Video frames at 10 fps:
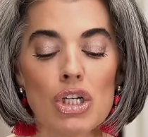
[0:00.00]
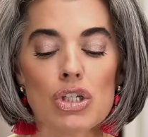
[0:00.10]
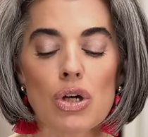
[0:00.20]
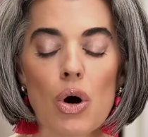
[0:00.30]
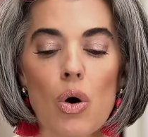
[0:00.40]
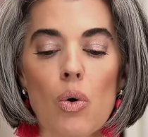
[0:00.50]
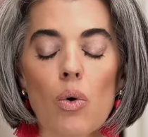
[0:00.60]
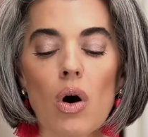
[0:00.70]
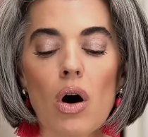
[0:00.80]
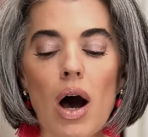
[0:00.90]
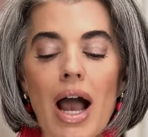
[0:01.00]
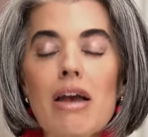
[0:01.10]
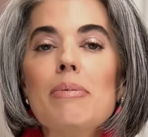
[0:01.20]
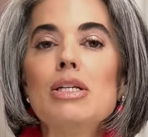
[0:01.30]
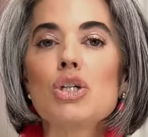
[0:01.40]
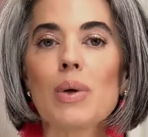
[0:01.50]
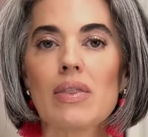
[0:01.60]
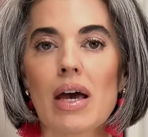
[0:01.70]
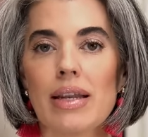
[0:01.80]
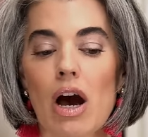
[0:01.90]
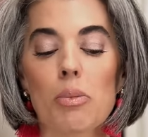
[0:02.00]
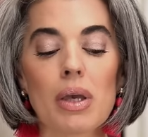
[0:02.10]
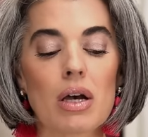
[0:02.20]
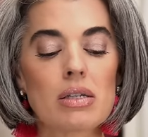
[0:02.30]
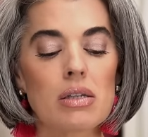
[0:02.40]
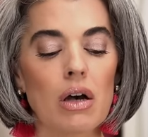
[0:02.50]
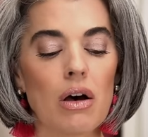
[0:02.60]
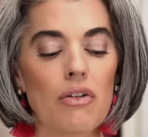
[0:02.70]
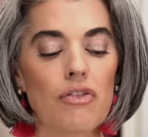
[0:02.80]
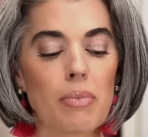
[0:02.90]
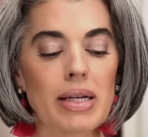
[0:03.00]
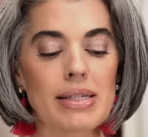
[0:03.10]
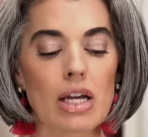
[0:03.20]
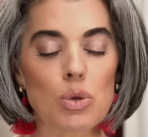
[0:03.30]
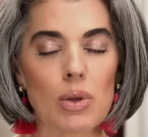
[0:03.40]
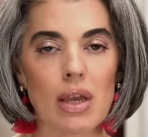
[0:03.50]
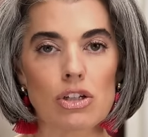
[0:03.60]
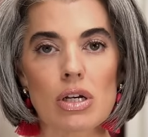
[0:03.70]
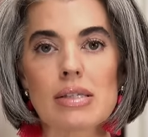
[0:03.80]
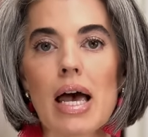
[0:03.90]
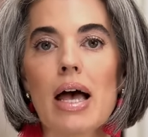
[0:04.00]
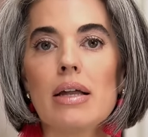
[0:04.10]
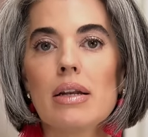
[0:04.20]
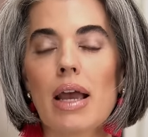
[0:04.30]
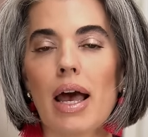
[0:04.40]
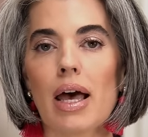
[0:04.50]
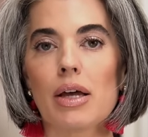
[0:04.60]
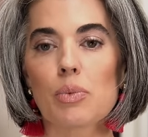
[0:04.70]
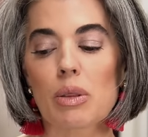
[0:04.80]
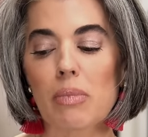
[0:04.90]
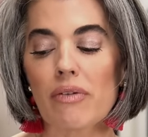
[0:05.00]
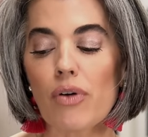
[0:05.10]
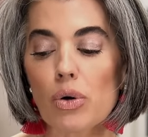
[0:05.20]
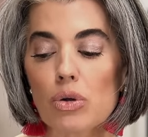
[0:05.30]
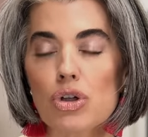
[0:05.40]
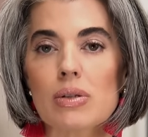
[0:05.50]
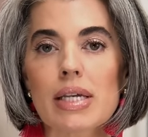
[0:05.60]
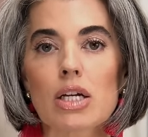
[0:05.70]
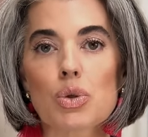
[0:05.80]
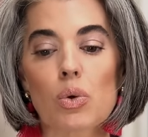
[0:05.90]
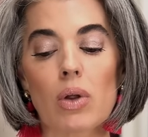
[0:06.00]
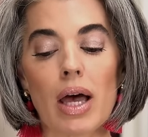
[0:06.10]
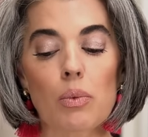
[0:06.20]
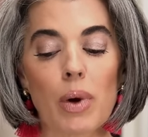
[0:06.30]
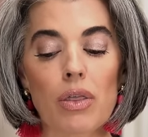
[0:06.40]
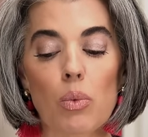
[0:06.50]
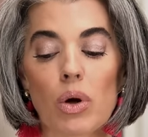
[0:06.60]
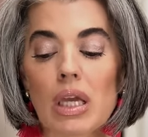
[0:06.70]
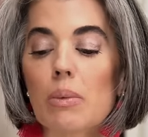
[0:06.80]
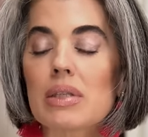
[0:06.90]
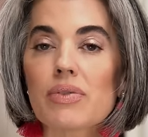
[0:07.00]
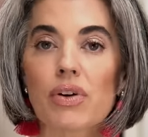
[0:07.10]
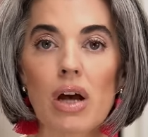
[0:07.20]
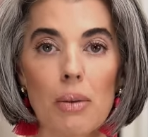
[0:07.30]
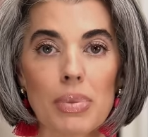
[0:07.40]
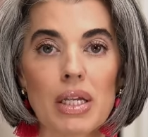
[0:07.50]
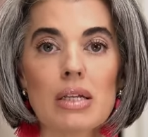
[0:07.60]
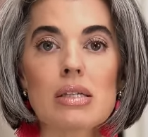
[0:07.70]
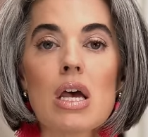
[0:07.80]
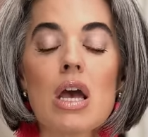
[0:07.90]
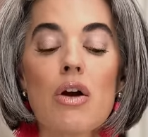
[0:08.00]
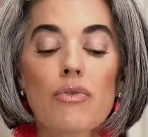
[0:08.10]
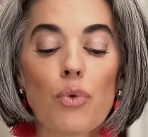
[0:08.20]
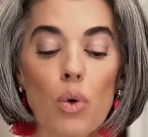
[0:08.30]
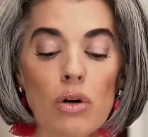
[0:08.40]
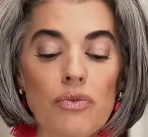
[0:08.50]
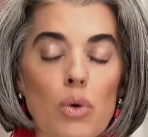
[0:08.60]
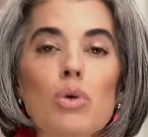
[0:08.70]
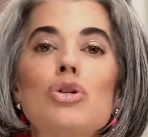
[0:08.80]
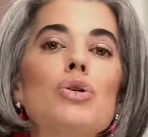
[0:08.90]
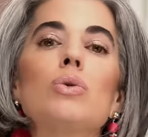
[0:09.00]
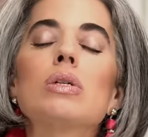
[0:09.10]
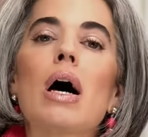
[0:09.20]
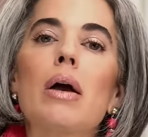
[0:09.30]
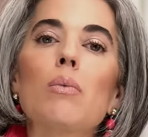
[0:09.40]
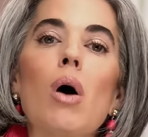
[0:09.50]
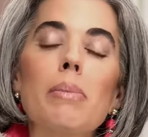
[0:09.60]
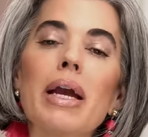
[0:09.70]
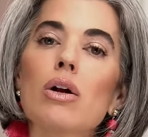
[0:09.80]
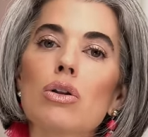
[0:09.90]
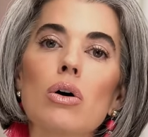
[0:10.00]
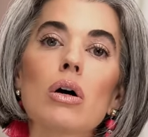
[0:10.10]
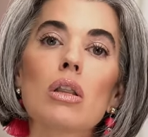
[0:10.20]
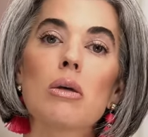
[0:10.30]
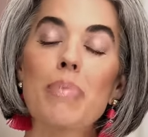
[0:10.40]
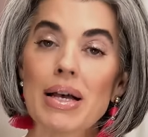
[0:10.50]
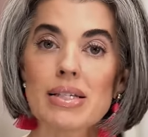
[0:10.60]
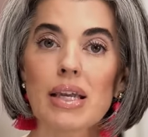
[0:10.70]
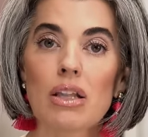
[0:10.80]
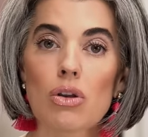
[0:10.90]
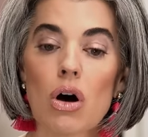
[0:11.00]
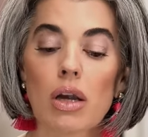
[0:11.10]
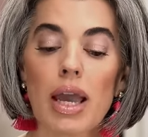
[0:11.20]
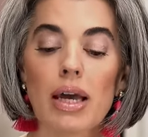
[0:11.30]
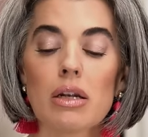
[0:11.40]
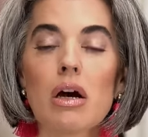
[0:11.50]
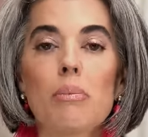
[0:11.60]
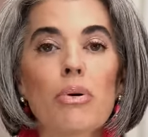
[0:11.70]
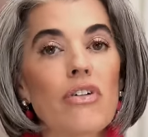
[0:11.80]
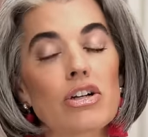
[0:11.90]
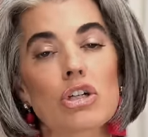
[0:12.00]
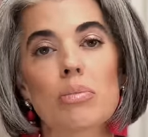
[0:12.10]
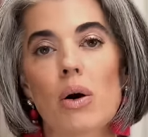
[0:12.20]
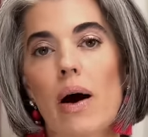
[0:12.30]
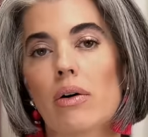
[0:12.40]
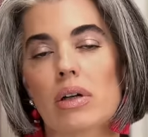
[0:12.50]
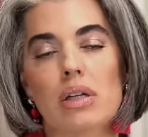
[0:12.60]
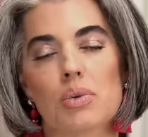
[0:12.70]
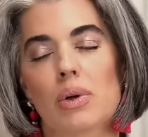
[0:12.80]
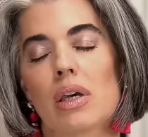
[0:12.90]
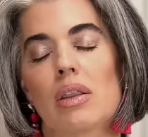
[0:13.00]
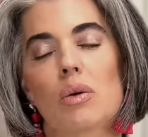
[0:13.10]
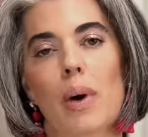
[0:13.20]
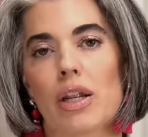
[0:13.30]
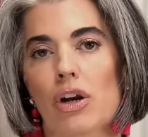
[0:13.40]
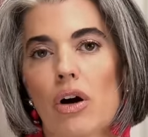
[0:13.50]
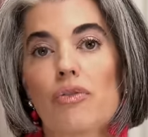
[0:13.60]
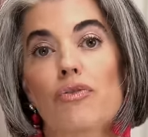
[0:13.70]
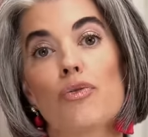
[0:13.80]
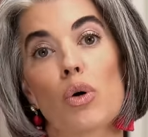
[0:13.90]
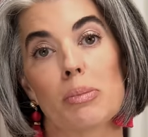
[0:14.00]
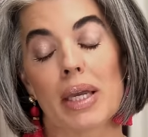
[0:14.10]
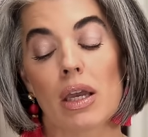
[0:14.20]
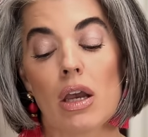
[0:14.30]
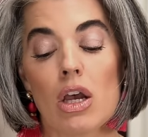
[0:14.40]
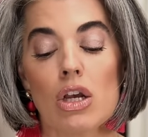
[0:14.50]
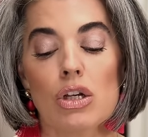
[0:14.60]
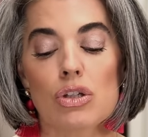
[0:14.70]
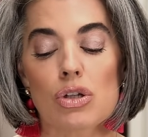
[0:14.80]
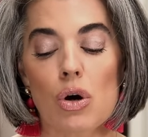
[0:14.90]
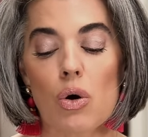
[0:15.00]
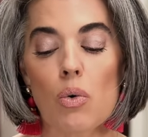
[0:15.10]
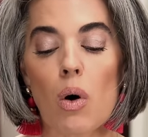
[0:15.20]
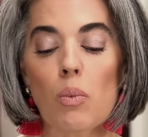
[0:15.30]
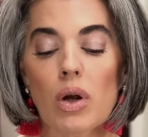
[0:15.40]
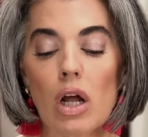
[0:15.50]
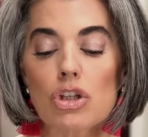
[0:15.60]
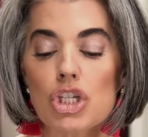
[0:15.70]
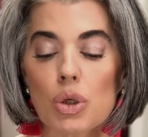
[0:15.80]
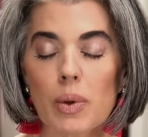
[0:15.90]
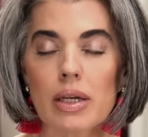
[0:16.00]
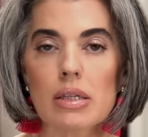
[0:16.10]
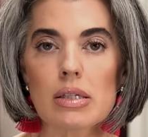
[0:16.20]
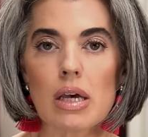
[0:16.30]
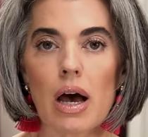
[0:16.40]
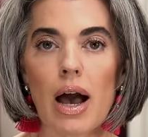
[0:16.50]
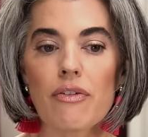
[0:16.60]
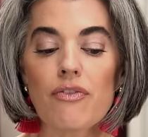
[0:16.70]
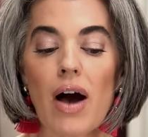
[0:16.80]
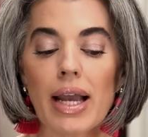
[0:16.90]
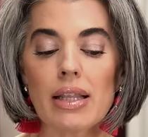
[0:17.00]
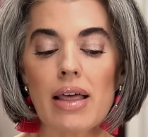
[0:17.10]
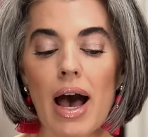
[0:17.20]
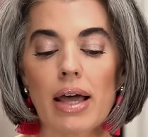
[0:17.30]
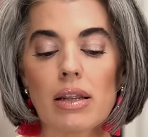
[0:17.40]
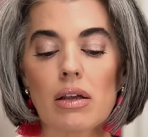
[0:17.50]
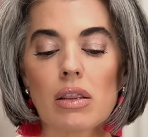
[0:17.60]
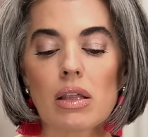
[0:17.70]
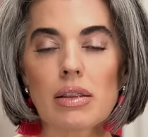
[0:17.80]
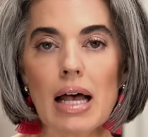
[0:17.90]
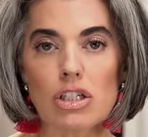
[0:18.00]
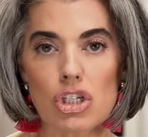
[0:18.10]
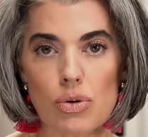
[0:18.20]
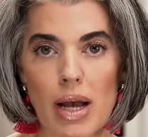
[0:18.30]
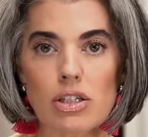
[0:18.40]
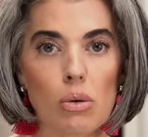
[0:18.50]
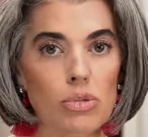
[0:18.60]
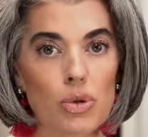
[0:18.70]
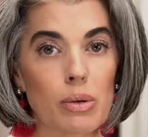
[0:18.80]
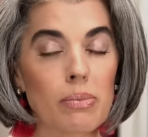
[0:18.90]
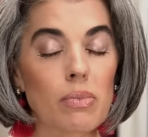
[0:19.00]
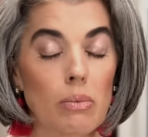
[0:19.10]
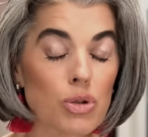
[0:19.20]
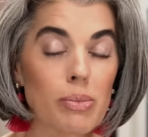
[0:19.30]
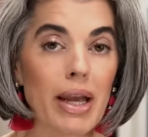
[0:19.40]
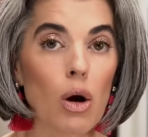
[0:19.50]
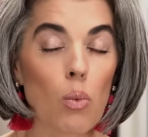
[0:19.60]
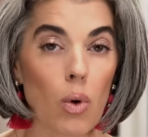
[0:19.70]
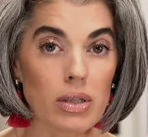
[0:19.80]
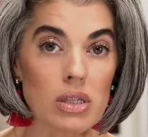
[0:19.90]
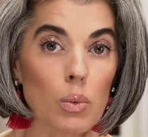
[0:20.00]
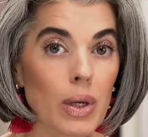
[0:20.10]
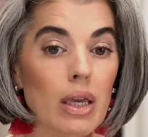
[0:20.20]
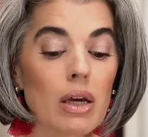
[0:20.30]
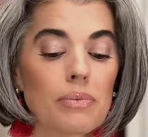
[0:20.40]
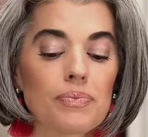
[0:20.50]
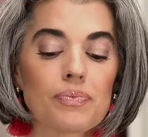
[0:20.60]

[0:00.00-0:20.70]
So I have been doing that now because of my schedule with HSN and with my photo shoot schedule and with working with different companies for photo shoots. I want my hair to look the best it can look, and a professional blowout is really the way to go for me. So what I'll do is I find that the less stress, so I'm doing I'm doing my hair once a week,